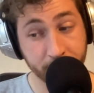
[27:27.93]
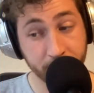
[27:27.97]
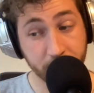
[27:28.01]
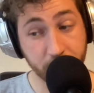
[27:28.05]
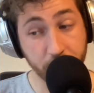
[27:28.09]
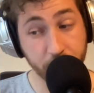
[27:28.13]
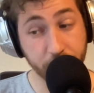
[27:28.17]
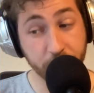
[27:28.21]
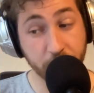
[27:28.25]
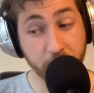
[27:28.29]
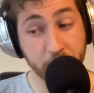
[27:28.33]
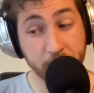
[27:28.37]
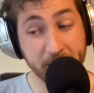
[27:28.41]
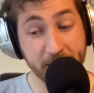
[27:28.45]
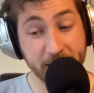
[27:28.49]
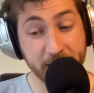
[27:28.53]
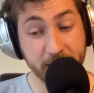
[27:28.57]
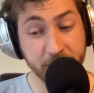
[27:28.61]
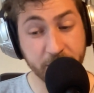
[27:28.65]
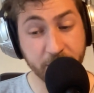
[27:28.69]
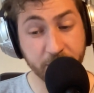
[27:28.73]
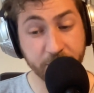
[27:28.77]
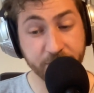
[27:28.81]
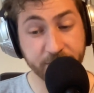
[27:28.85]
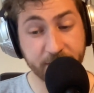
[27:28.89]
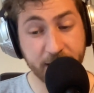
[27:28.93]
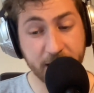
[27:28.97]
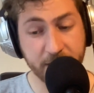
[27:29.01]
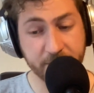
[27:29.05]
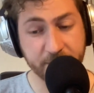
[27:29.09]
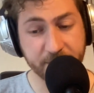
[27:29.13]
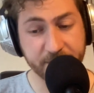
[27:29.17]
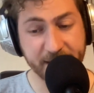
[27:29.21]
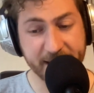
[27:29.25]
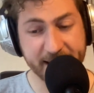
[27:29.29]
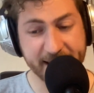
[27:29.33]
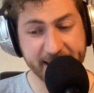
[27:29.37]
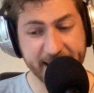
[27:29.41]
You told me
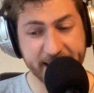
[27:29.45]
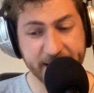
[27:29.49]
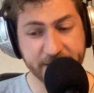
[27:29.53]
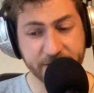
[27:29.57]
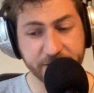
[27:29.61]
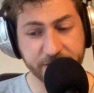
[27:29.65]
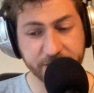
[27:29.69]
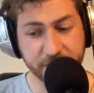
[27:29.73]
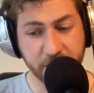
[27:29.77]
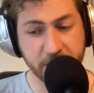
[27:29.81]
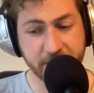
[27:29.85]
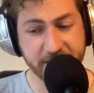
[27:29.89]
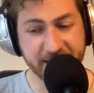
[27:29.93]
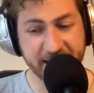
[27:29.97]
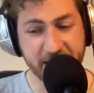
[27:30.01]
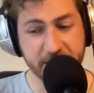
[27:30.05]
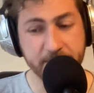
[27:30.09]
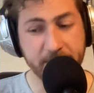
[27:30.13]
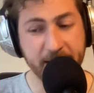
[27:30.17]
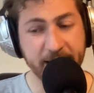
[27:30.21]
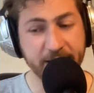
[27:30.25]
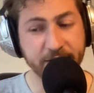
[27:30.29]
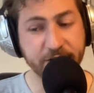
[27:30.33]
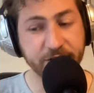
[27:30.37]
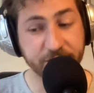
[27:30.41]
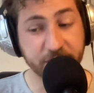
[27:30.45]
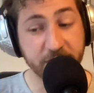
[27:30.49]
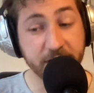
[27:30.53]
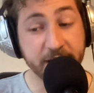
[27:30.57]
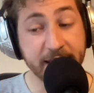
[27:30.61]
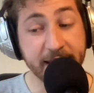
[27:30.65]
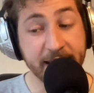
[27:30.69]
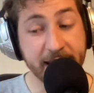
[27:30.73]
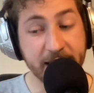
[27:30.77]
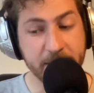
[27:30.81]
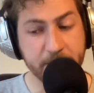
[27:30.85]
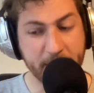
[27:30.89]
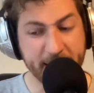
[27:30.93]
yourself that he had started by
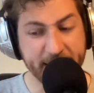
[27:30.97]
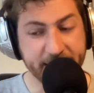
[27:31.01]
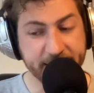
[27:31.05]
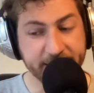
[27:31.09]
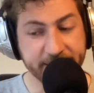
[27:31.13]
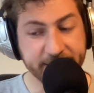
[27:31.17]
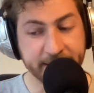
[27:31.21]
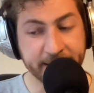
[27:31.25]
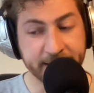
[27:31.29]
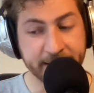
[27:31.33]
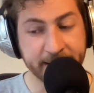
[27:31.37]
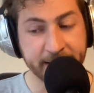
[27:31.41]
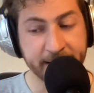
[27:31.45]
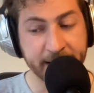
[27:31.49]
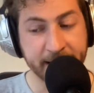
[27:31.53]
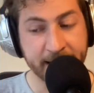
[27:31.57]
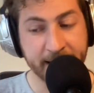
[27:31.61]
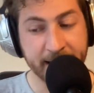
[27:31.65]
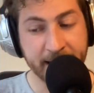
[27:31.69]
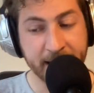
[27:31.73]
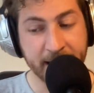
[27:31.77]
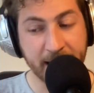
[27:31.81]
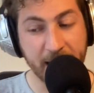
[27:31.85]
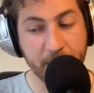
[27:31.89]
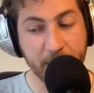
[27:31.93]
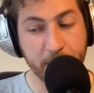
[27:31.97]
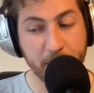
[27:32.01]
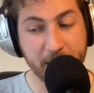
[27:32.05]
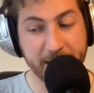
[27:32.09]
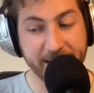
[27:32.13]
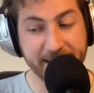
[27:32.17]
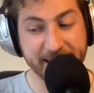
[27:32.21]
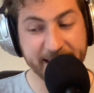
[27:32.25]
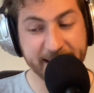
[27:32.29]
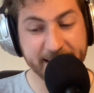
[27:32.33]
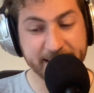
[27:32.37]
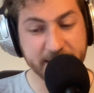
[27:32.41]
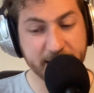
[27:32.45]
studying medicine and that
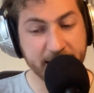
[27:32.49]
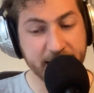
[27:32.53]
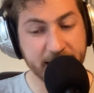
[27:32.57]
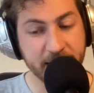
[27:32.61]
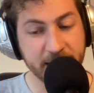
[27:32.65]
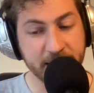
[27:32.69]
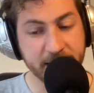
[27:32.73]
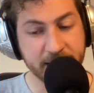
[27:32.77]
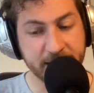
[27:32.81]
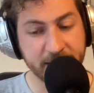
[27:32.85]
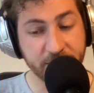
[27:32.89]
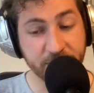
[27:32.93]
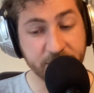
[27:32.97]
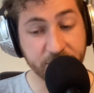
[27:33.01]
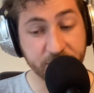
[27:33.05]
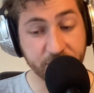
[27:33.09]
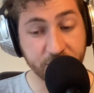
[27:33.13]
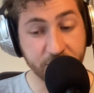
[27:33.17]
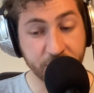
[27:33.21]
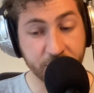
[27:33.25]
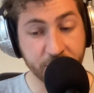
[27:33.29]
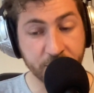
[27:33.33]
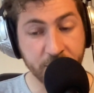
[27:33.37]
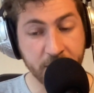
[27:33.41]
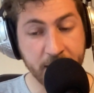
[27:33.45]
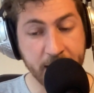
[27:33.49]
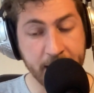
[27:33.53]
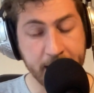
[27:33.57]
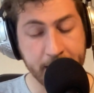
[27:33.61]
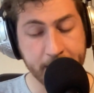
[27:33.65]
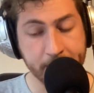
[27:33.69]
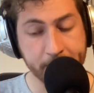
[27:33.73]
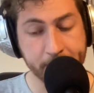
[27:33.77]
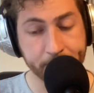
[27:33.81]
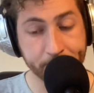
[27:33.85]
he had taken his degree.